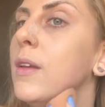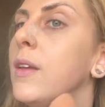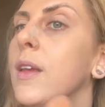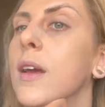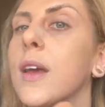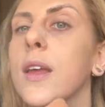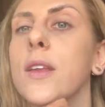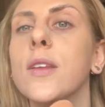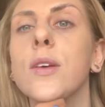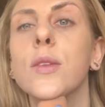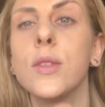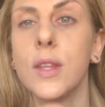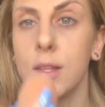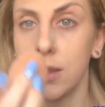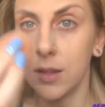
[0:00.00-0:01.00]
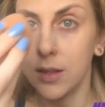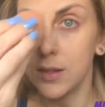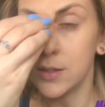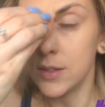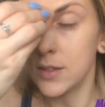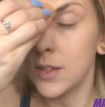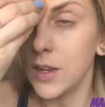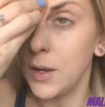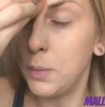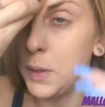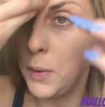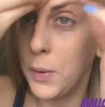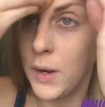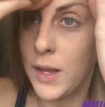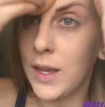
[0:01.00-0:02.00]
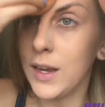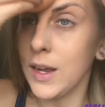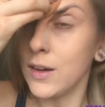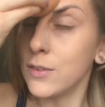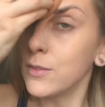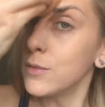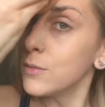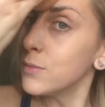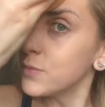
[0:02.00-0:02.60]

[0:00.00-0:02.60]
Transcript: yeah, I don't think that this is gonna be working out,